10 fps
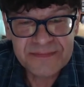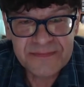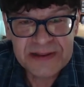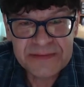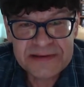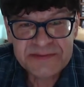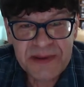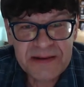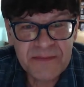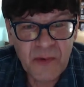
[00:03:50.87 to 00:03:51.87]
you know, they
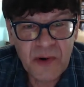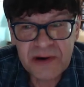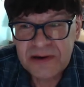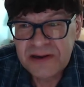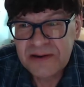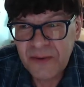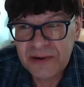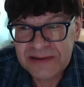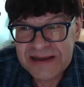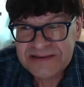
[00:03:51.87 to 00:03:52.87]
spent more or
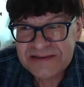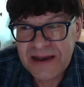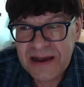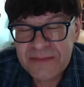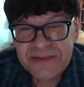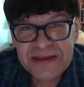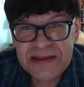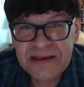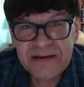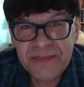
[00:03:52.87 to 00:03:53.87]
less time
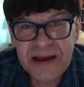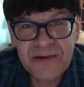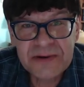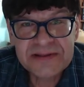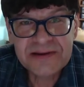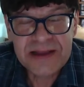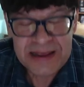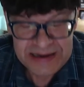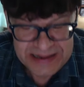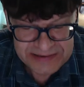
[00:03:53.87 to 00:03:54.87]
thinking about what they're
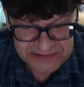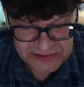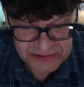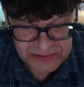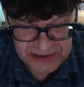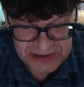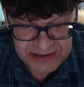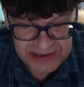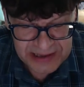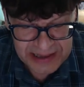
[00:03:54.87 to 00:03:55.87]
getting into.
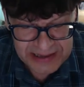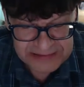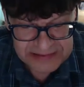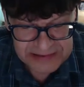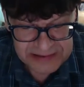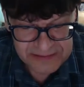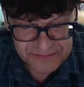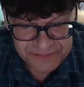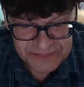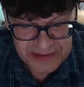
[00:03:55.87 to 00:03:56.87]
And uh,
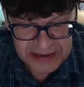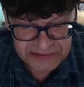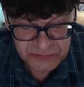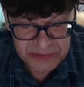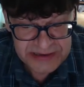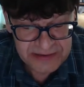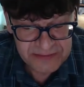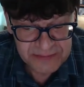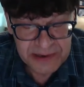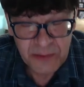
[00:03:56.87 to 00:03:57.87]
as
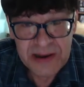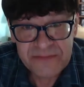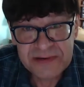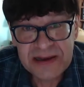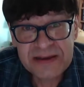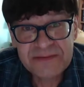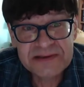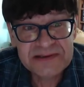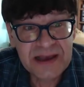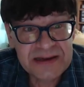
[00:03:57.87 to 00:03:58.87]
we, my wife and I, have
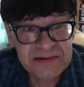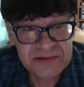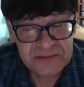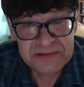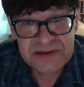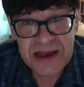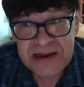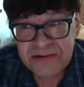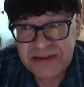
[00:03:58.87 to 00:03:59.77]
decided to retire